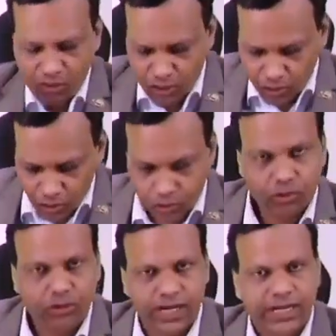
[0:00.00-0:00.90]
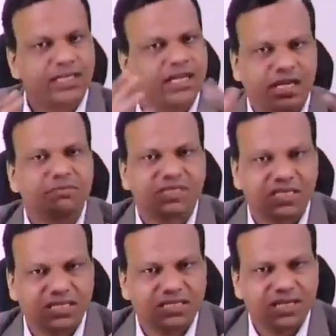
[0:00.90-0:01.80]
oligonucleotide, the name
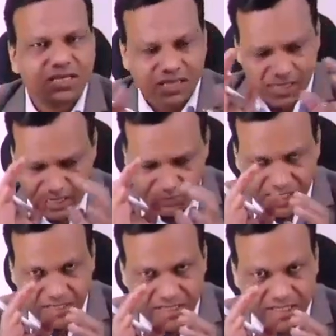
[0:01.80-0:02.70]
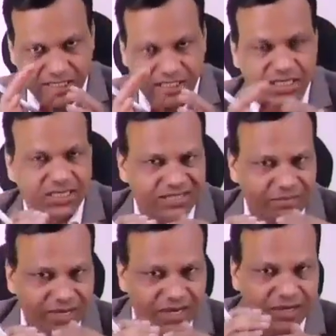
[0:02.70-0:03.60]
says the chemical structure is
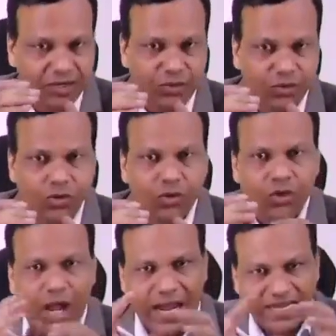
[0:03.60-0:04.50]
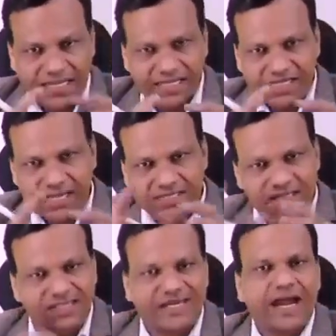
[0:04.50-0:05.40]
similar to antisense
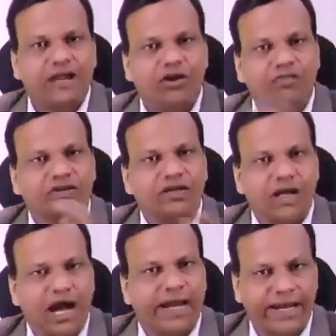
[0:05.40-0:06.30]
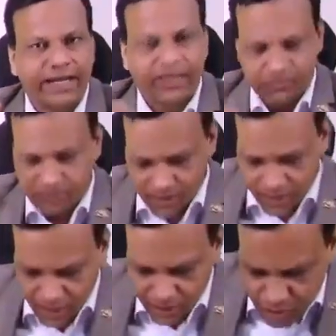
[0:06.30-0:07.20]
strand of RNA.
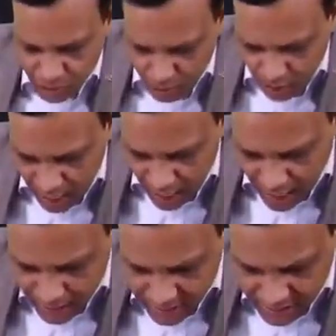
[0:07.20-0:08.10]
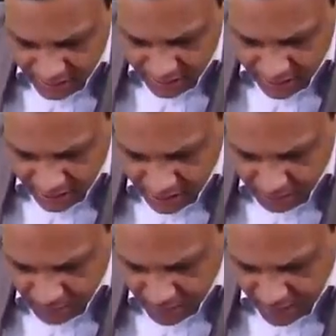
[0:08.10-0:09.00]
Okay? So RSEN, their
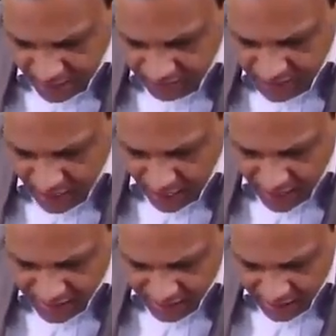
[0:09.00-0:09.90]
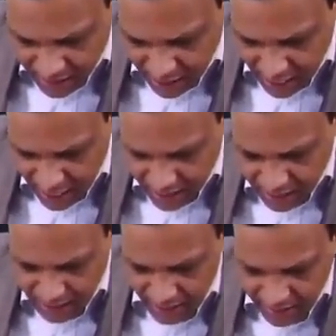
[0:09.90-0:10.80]
name end with RSEN,
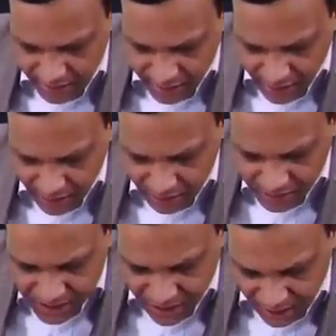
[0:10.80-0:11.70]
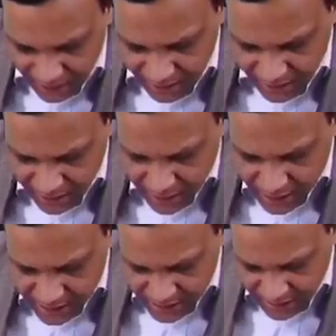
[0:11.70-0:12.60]
RNA, R means
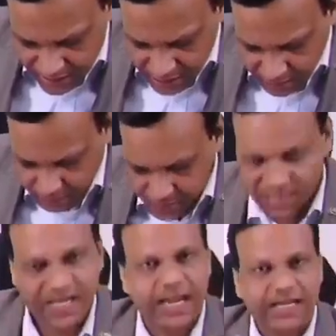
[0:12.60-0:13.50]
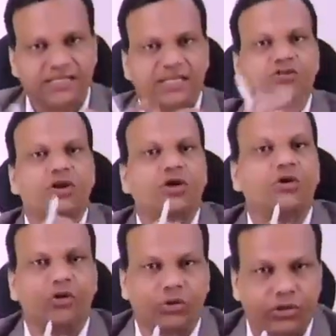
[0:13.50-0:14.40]
RNA, sense means antisense
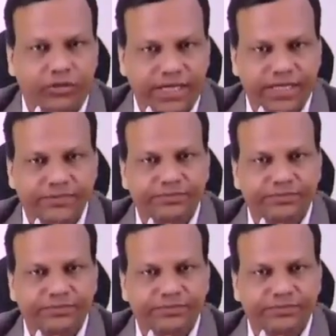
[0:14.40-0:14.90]
oligonucleotide.